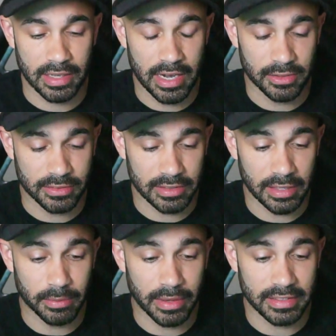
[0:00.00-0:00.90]

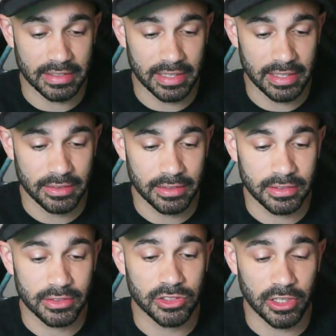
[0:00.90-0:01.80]
Outside, bright day,
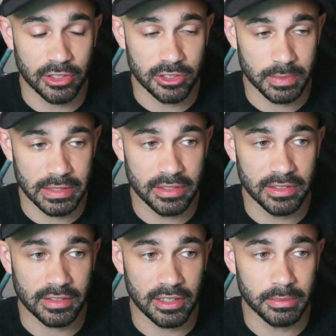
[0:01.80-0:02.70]
shutter speed
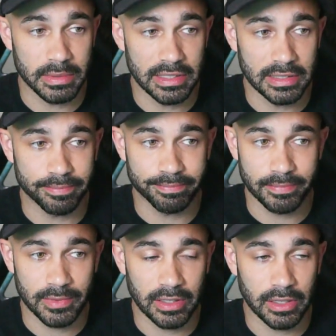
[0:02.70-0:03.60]
is gonna be,
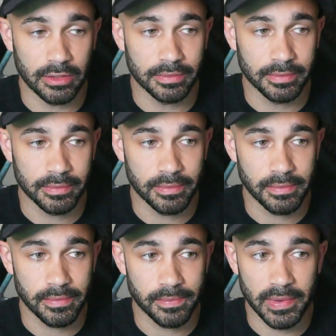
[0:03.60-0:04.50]

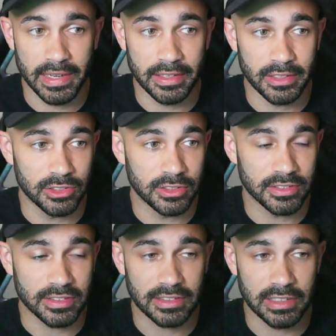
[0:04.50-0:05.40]
800,
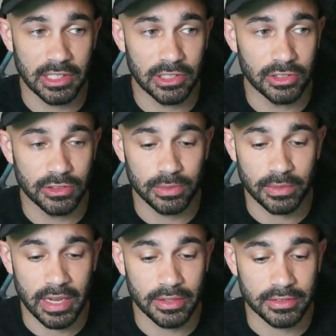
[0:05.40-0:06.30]
1600,
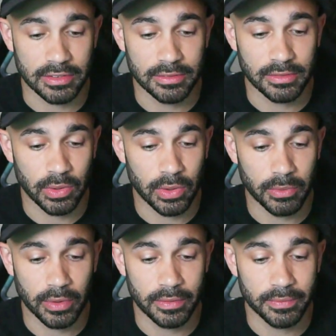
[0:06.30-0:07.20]
2000 or
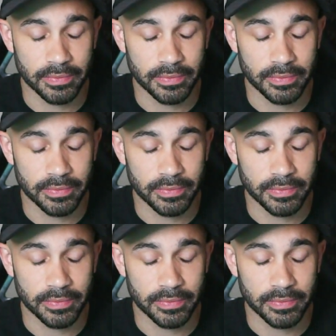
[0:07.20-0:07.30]
more.